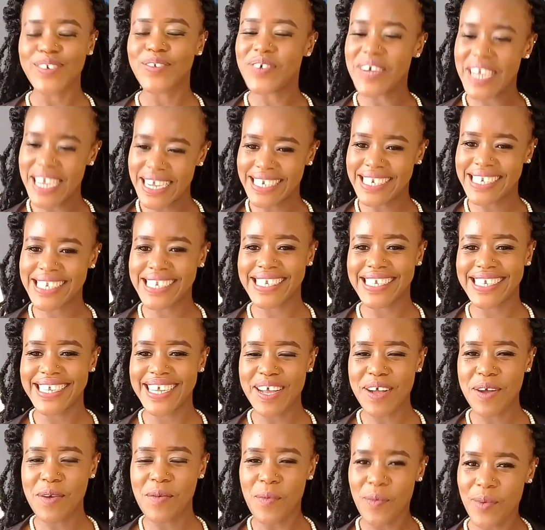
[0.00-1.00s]
Wait,
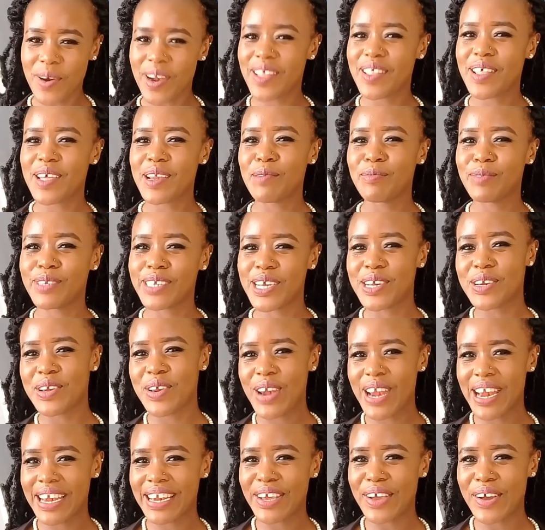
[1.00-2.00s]

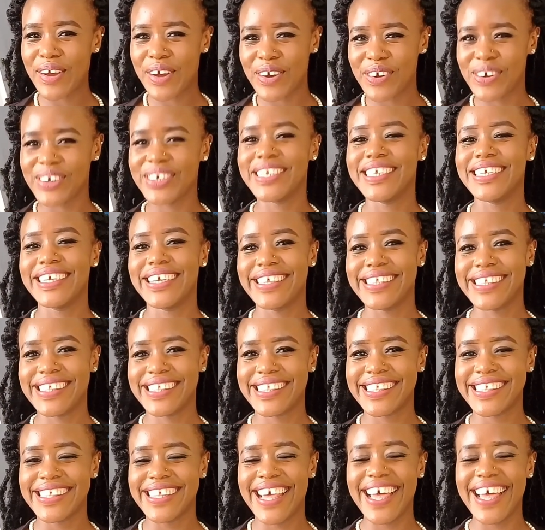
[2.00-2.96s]
gorgeous.